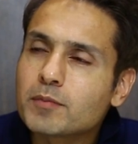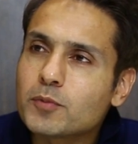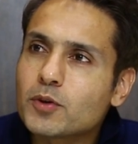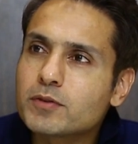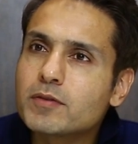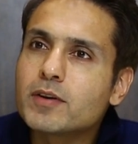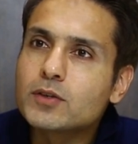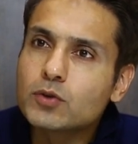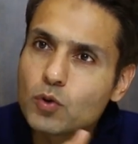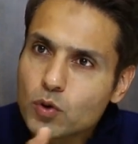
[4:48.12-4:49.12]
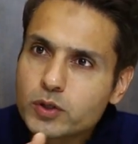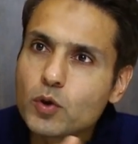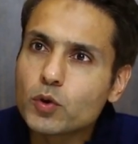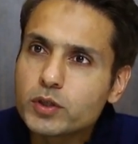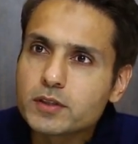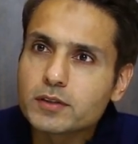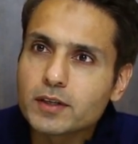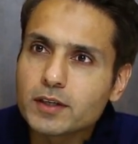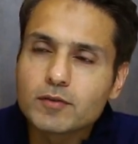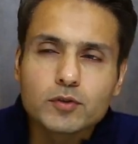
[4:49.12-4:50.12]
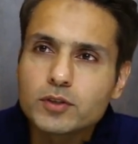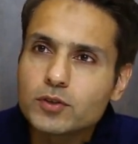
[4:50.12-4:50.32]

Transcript: because we went to Gold Coast and it was